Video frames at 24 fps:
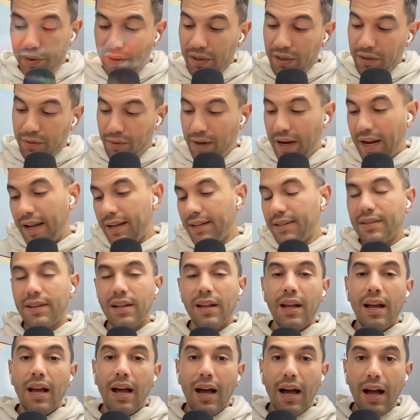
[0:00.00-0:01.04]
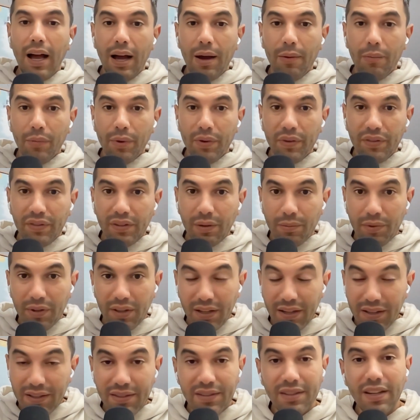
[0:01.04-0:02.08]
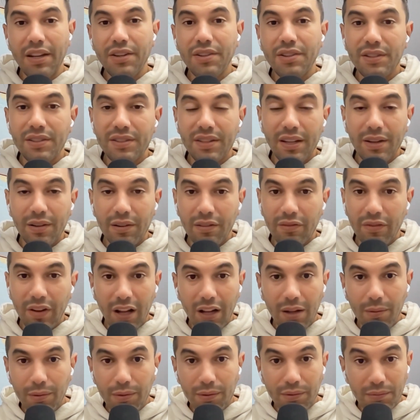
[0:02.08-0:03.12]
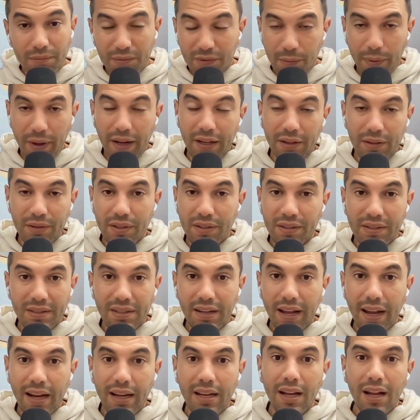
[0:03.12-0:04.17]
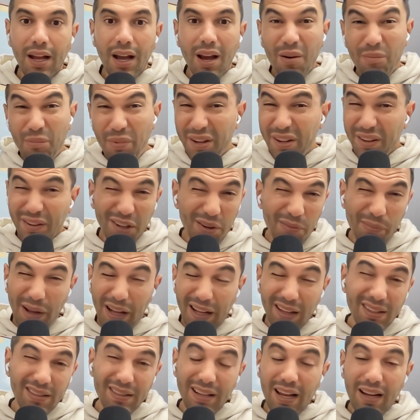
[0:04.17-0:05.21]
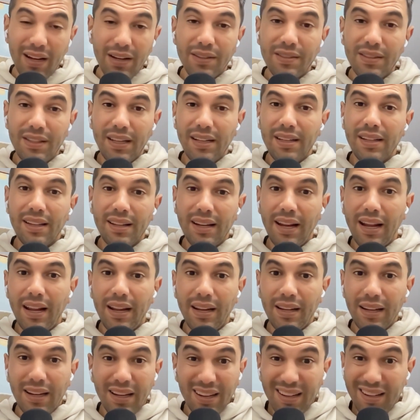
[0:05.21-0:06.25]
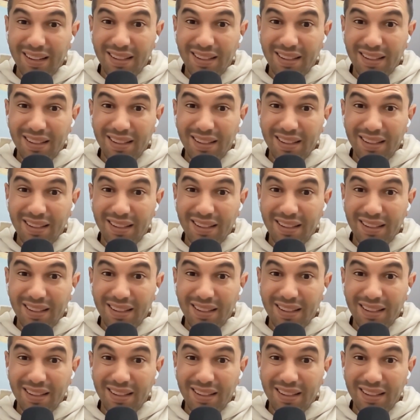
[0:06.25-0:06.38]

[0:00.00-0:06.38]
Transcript: grant, with some of the concessions that are available depending on the state. But you got to balance that because at the end of the day, it can